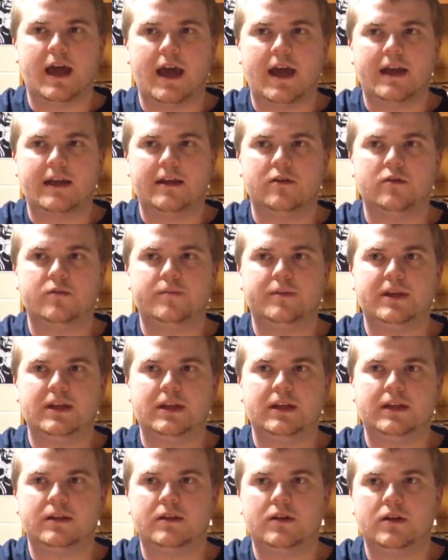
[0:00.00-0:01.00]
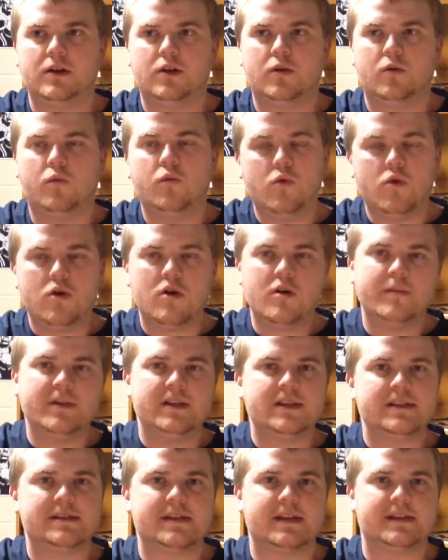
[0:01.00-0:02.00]
and it'll be warm
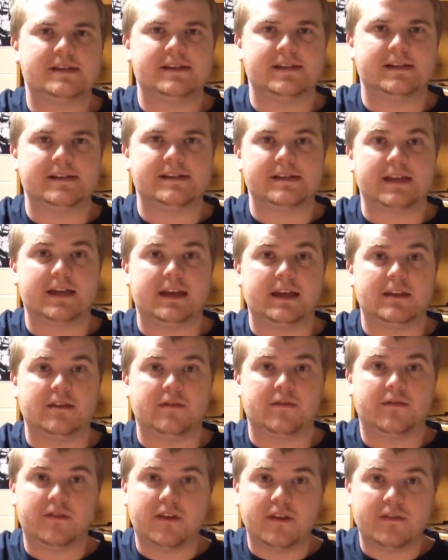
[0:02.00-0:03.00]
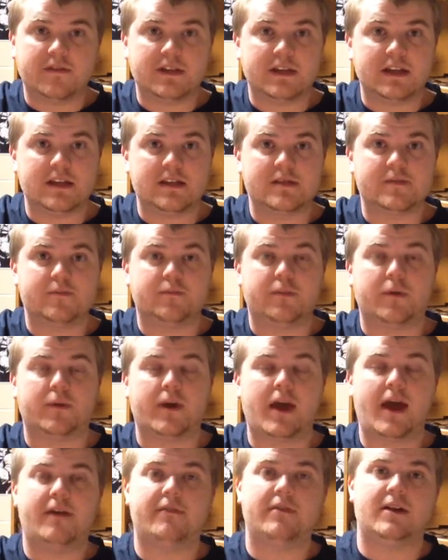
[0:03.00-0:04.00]
in the sense that it's like in the 50s, but
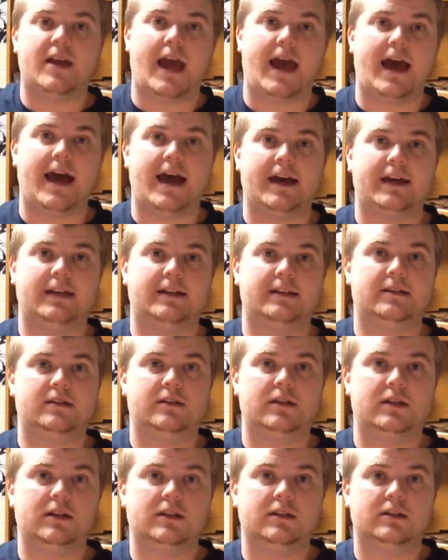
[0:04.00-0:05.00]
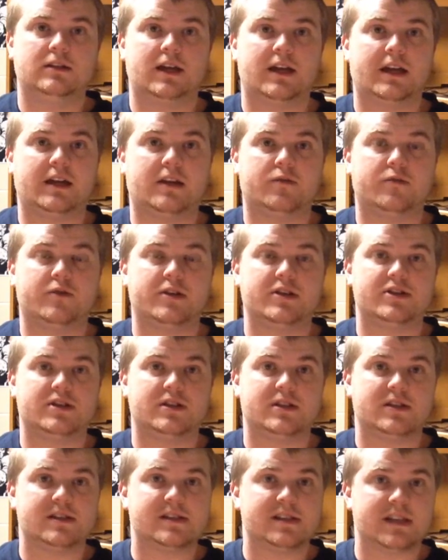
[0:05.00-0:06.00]
we haven't had Like, it reached
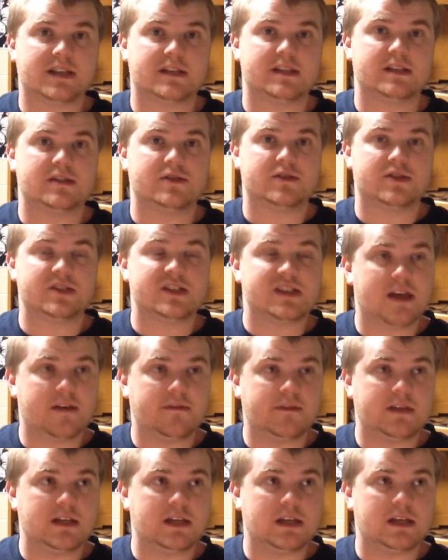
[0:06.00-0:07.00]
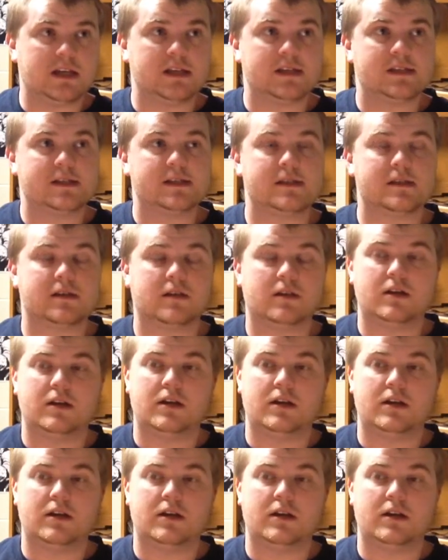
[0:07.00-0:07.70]
into the 60s or 70s.